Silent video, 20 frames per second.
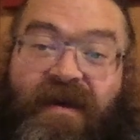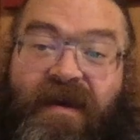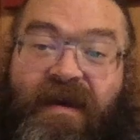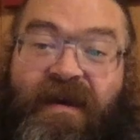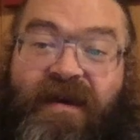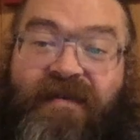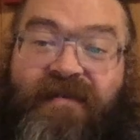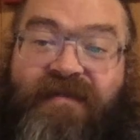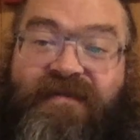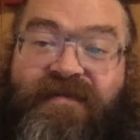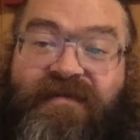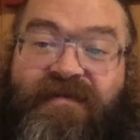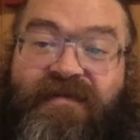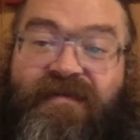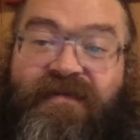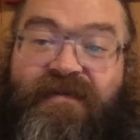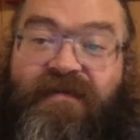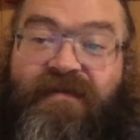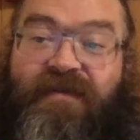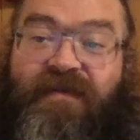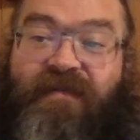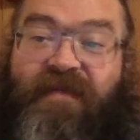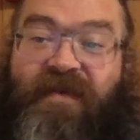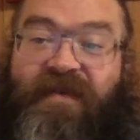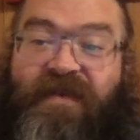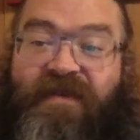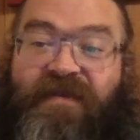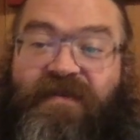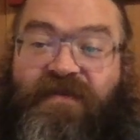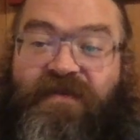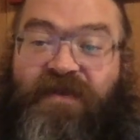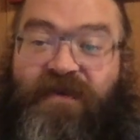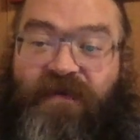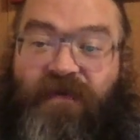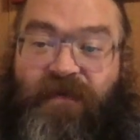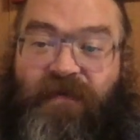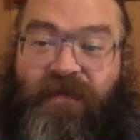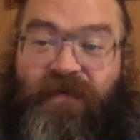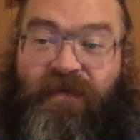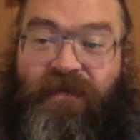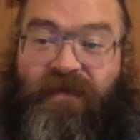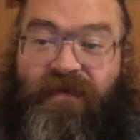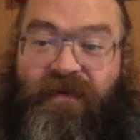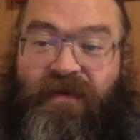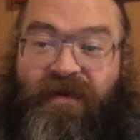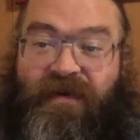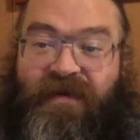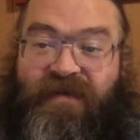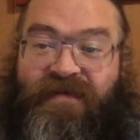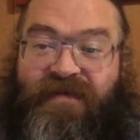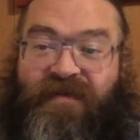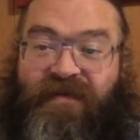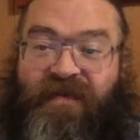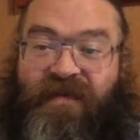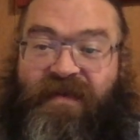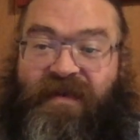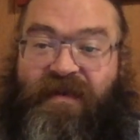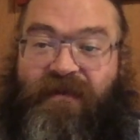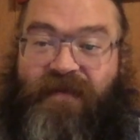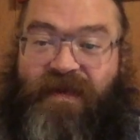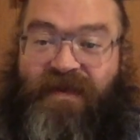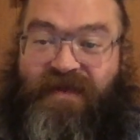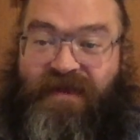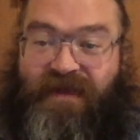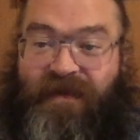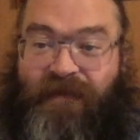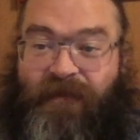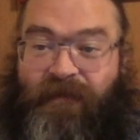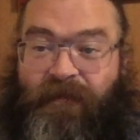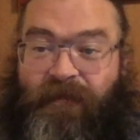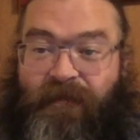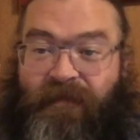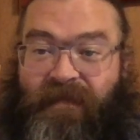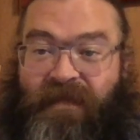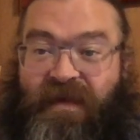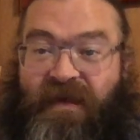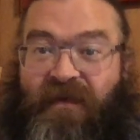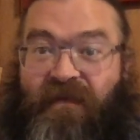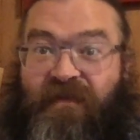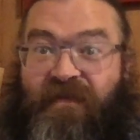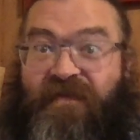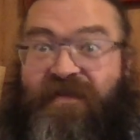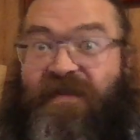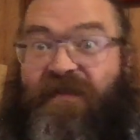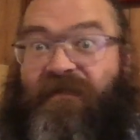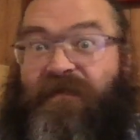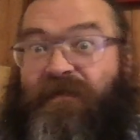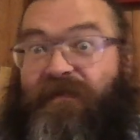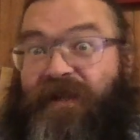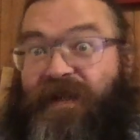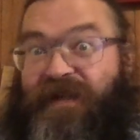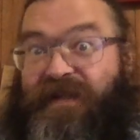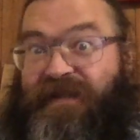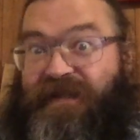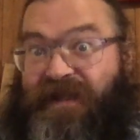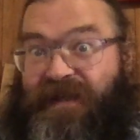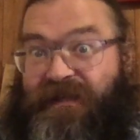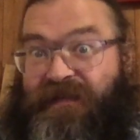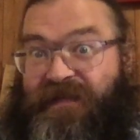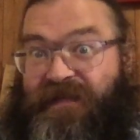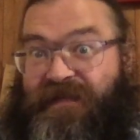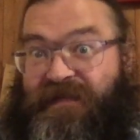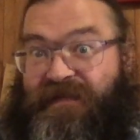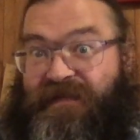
it's something that you do. Uh, it's something that can be done. Now, there's different blood types.